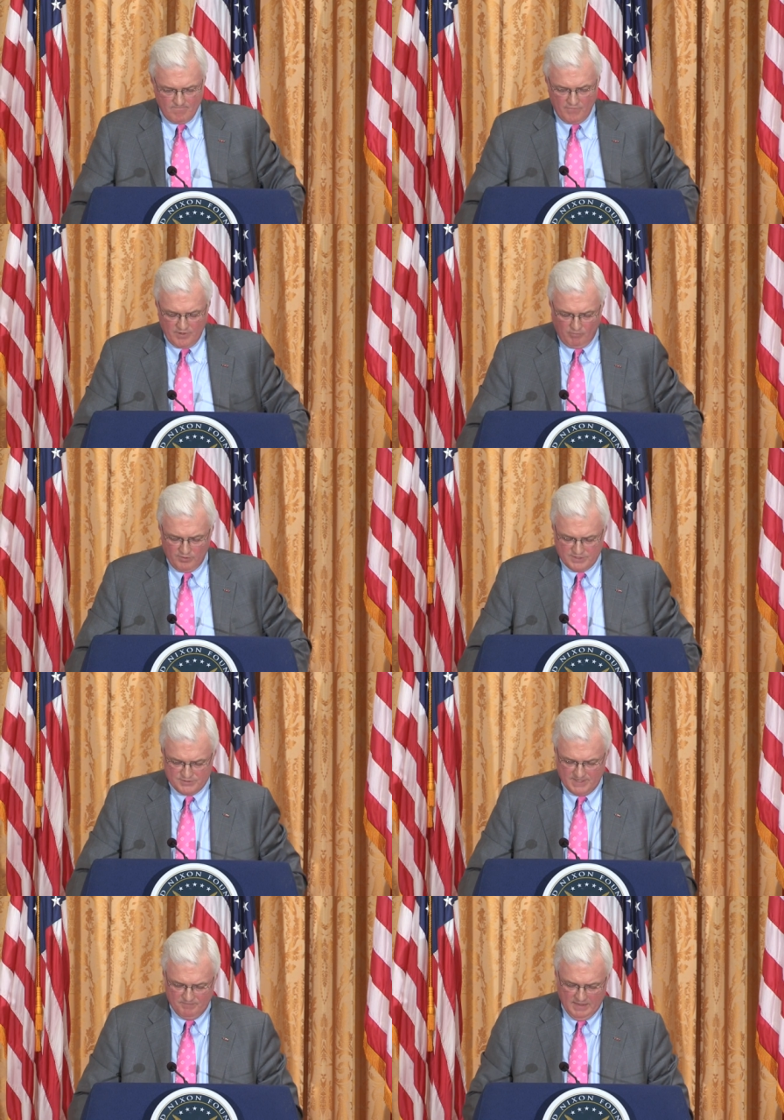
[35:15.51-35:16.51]
of an
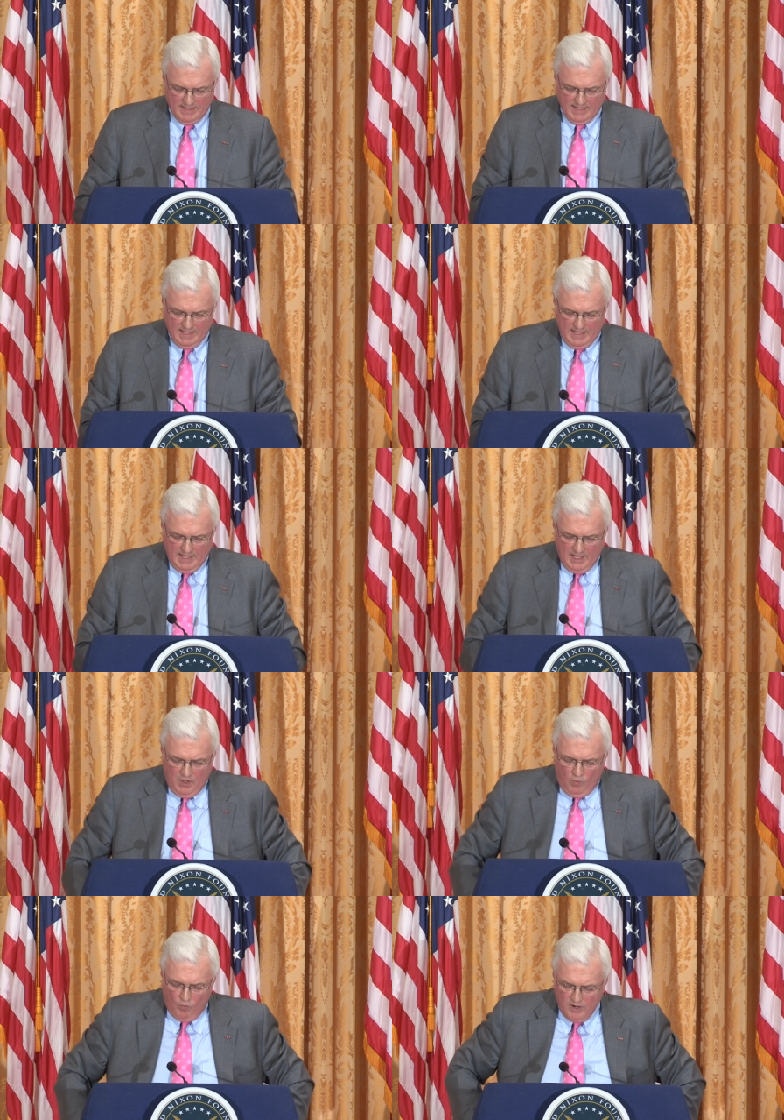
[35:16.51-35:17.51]
emergency.
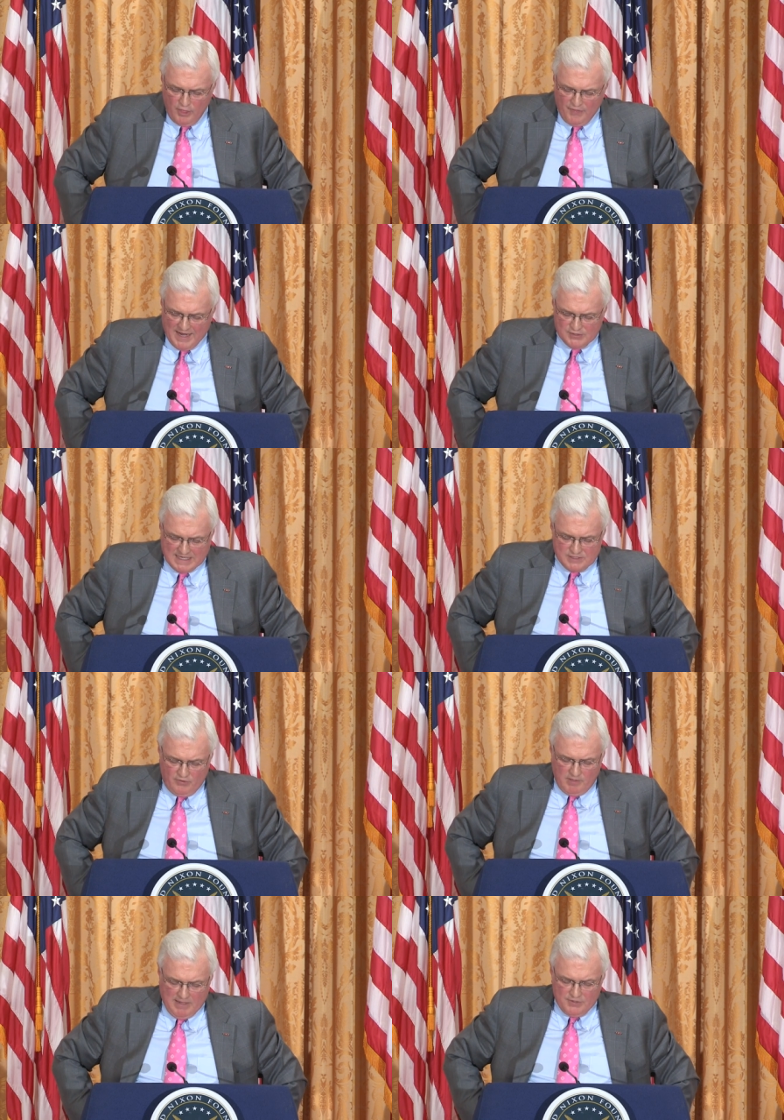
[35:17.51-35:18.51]
One of the things I
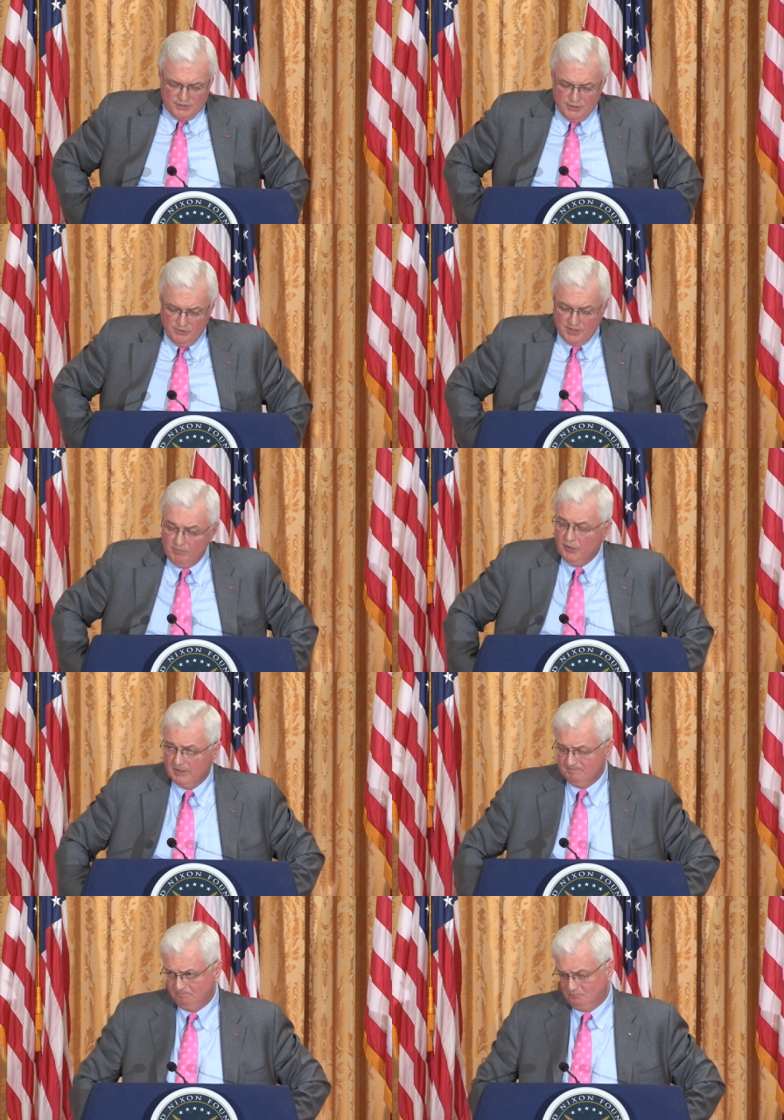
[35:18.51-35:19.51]
talk about too in the
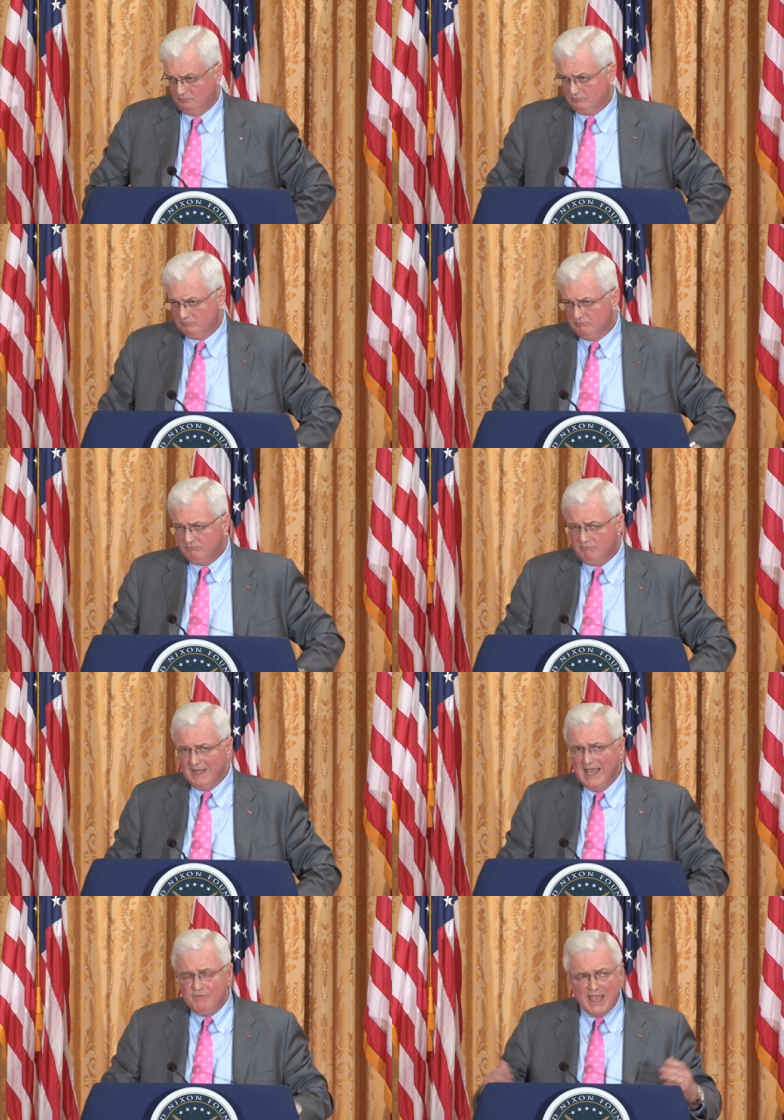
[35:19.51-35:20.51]
book,
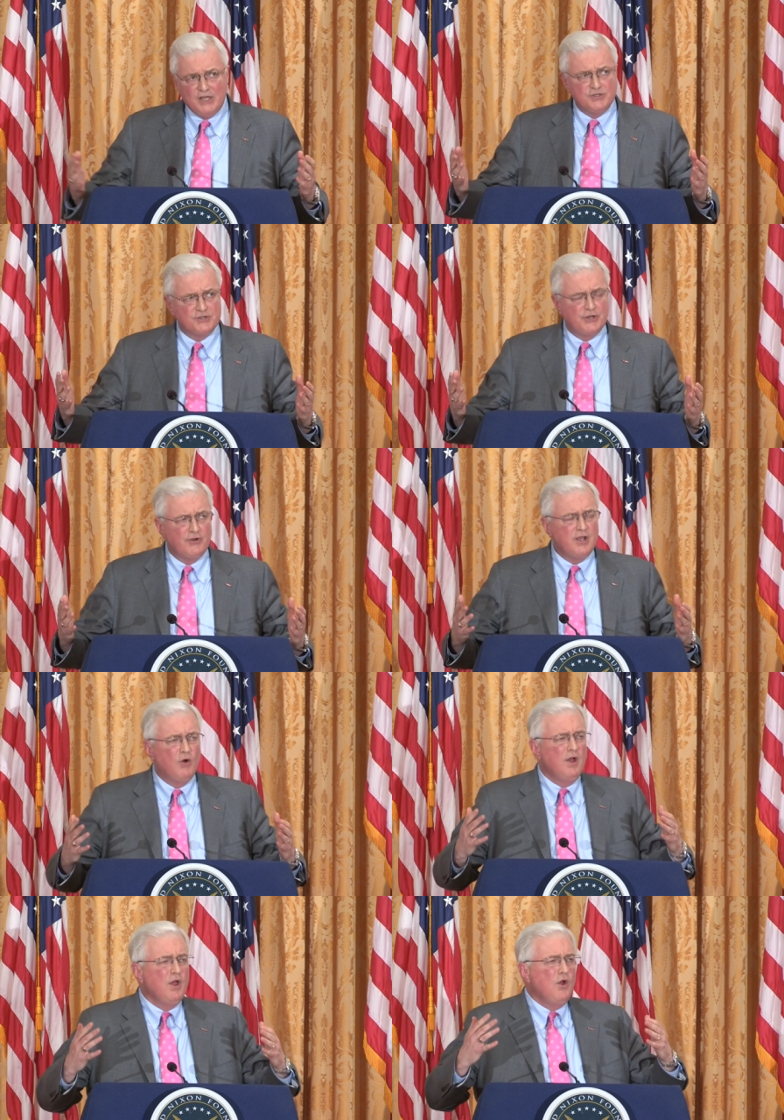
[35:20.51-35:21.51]
aviation security. You
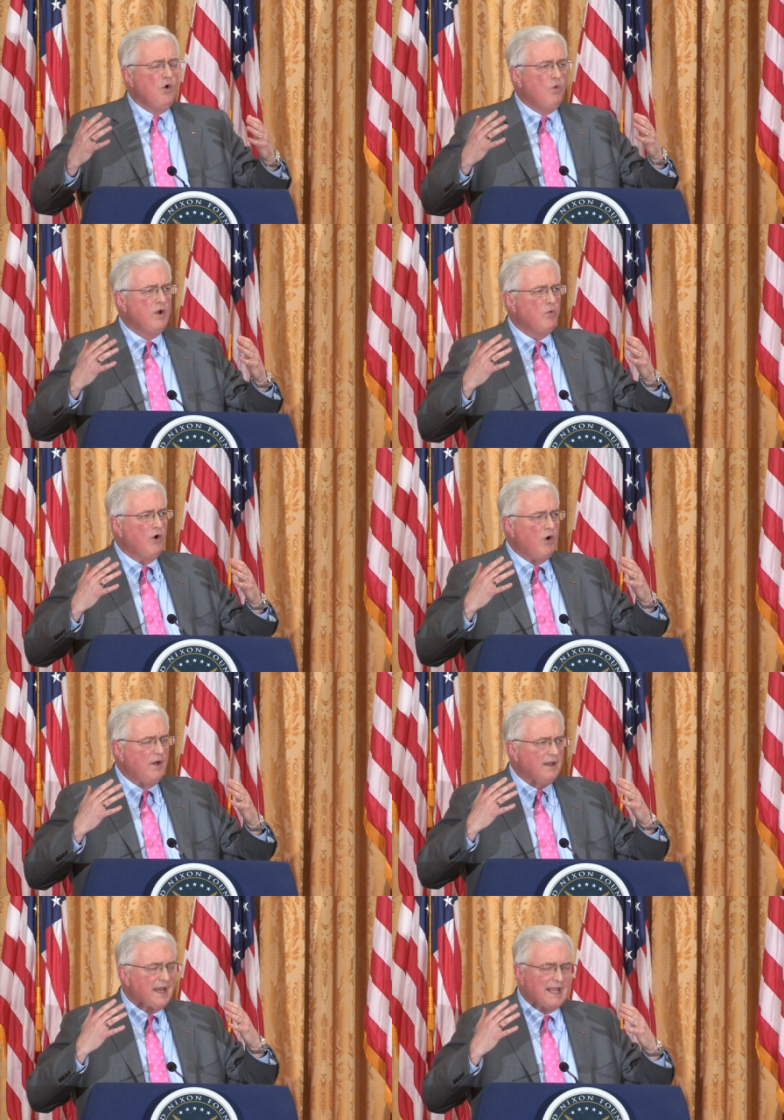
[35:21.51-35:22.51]
know, we're, we're
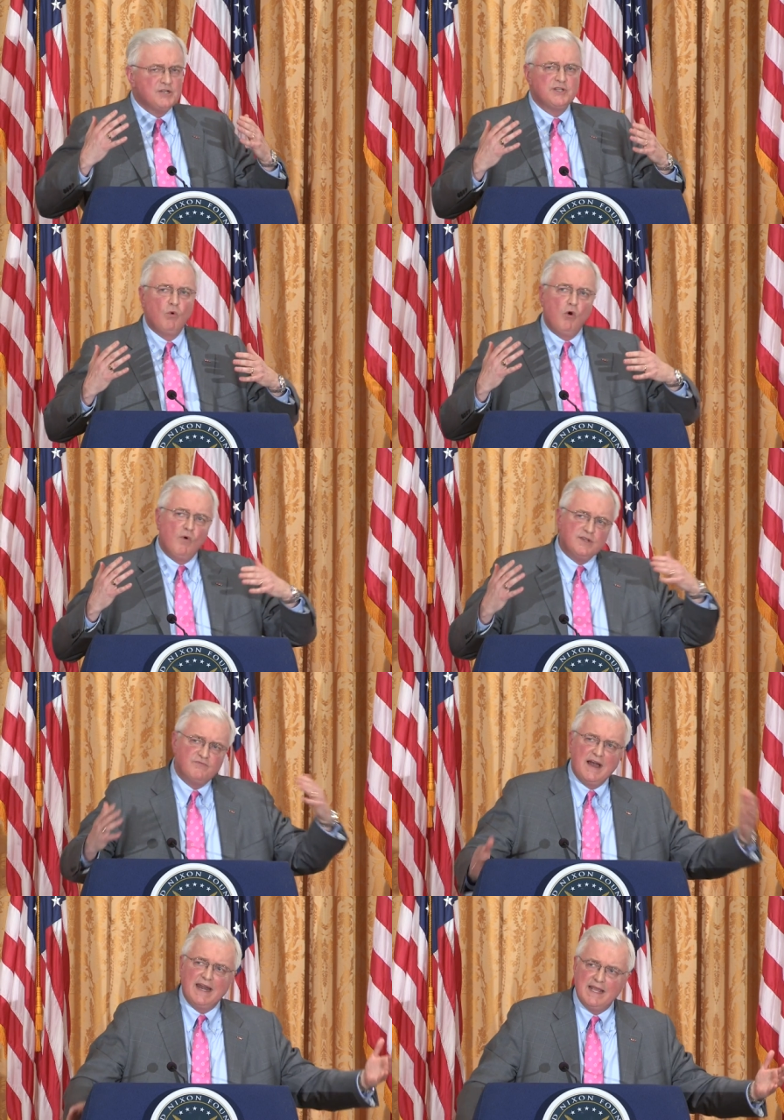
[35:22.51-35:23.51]
like I said, we're always
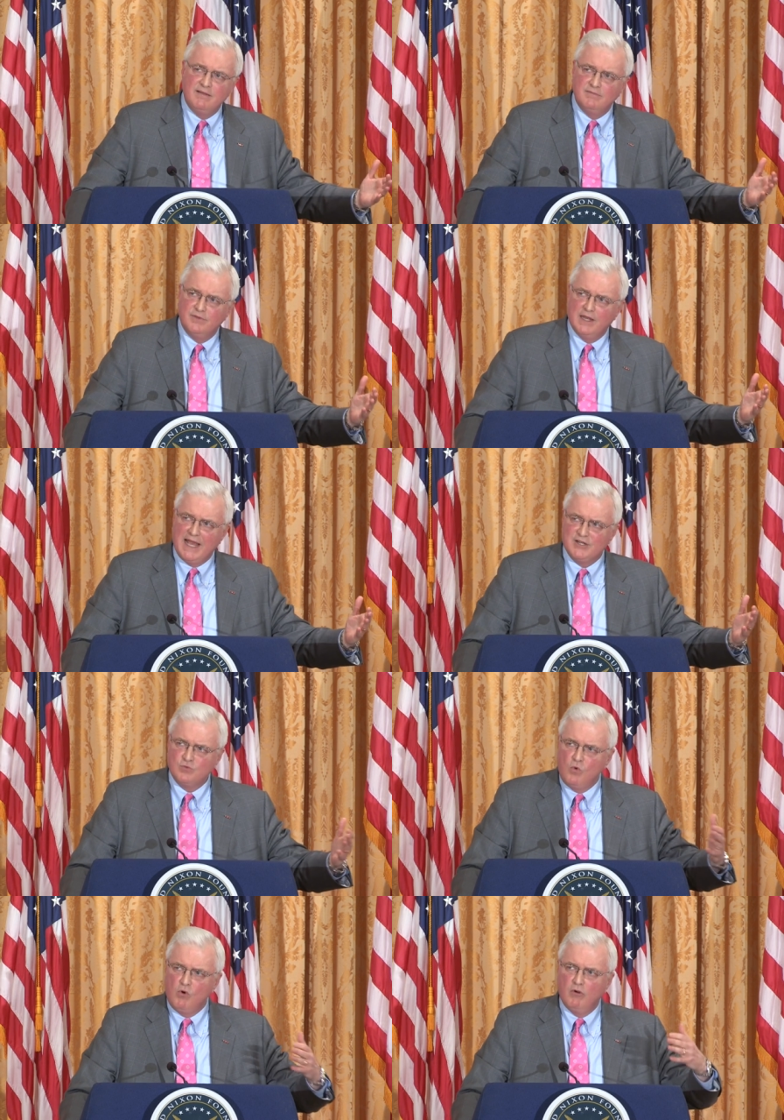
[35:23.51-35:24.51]
fighting the
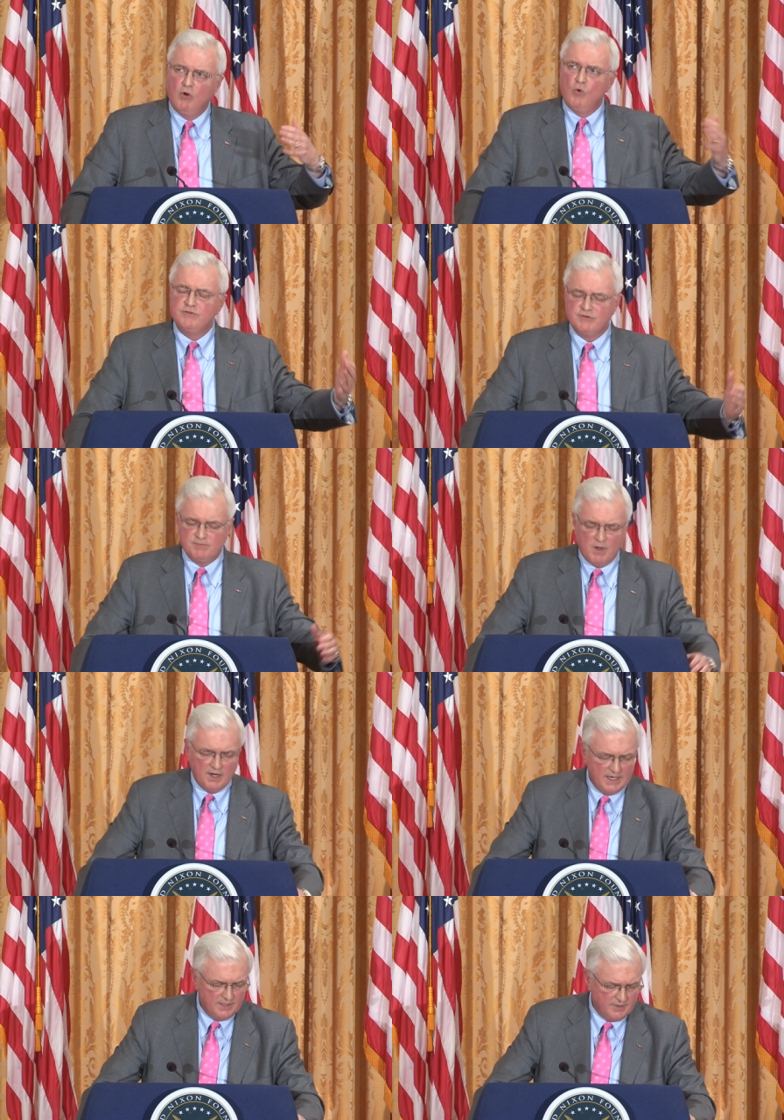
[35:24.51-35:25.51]
last war, always
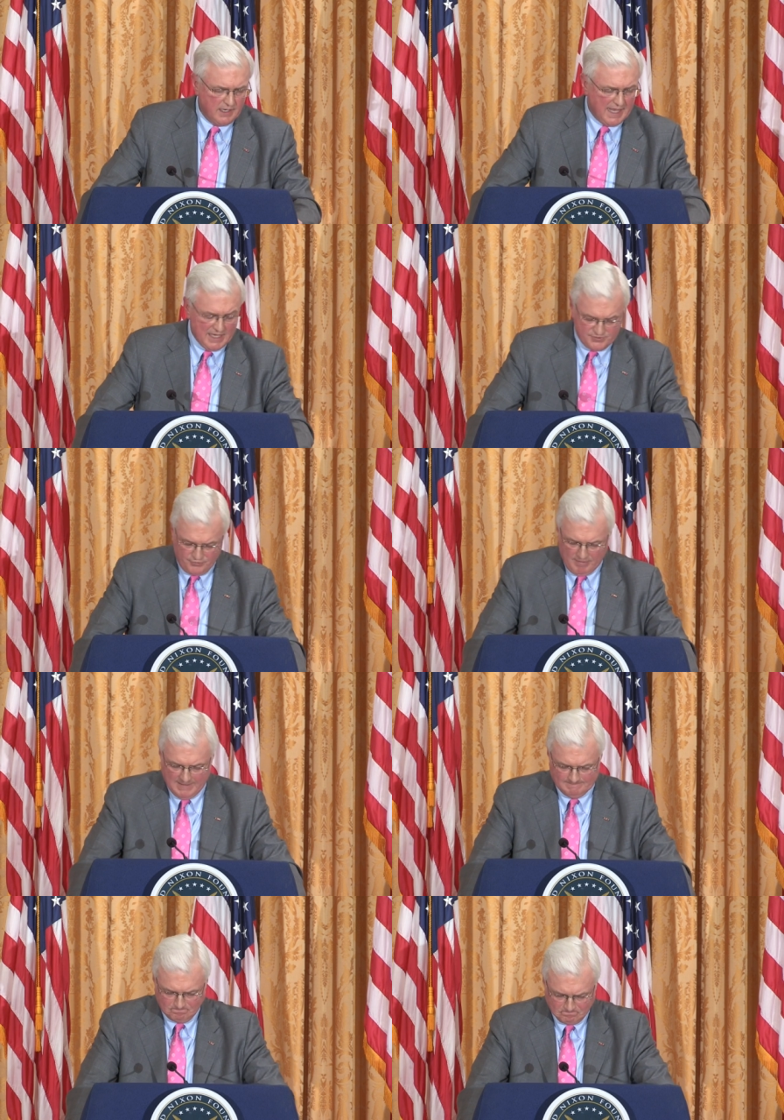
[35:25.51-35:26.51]
responding to the last
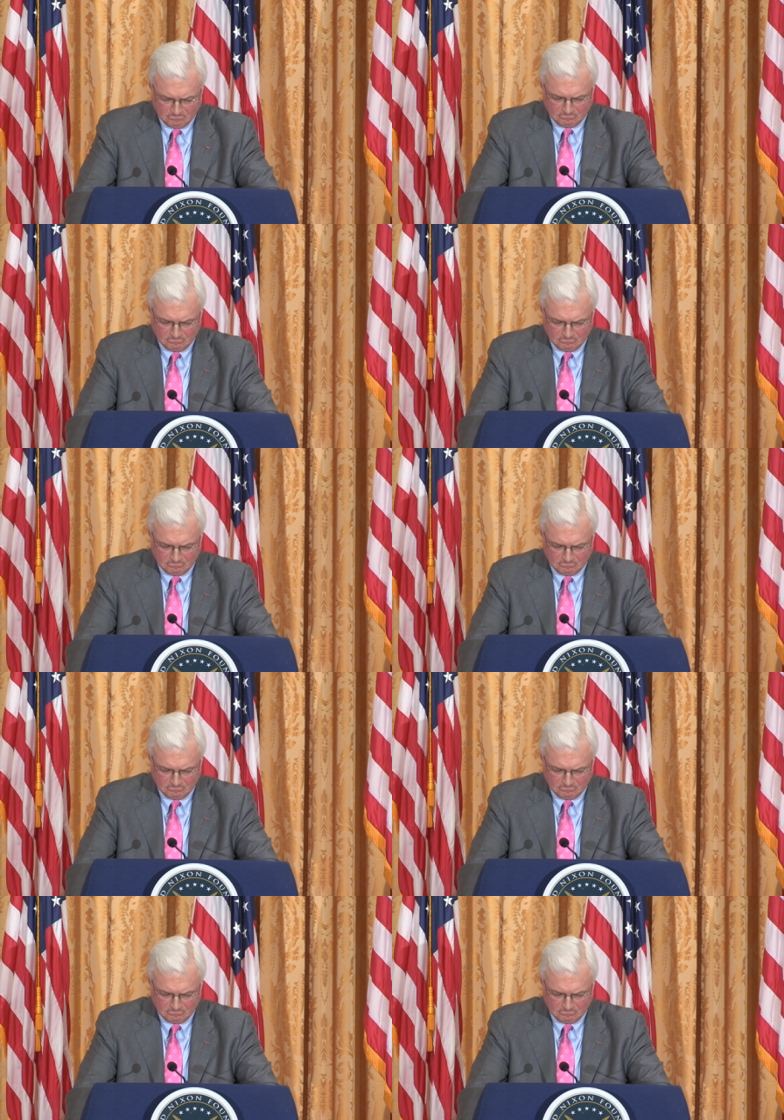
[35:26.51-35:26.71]
threat.